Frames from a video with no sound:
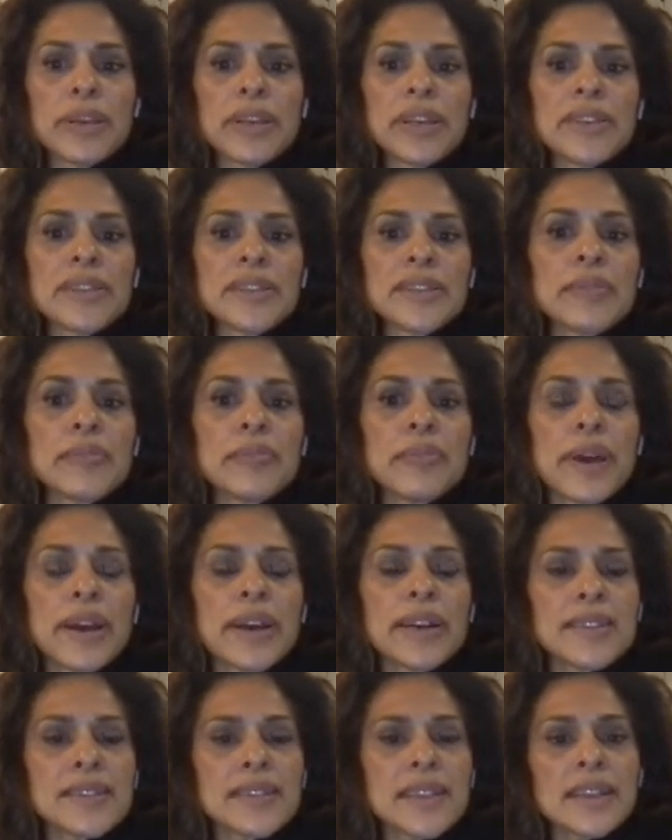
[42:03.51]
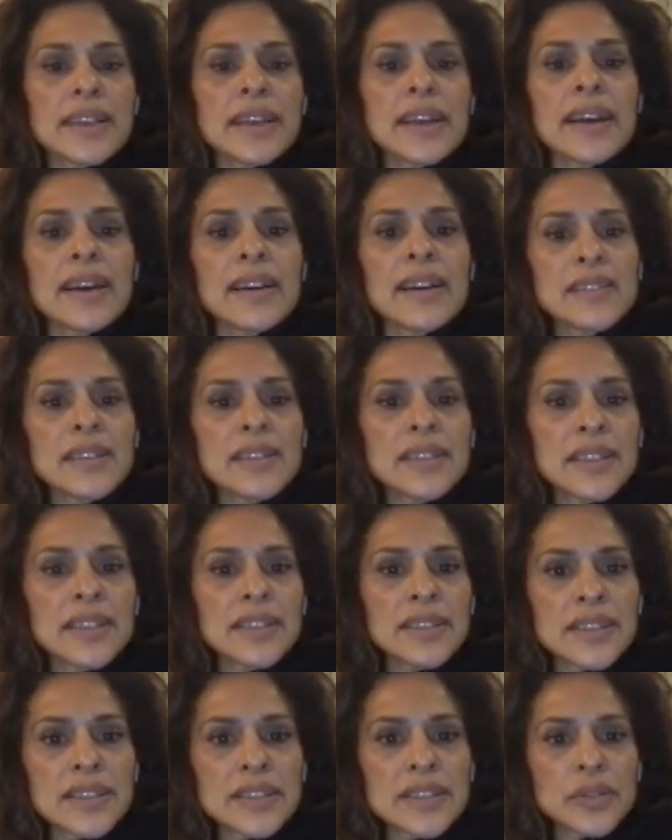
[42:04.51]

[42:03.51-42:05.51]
biggest impacts that it has on us.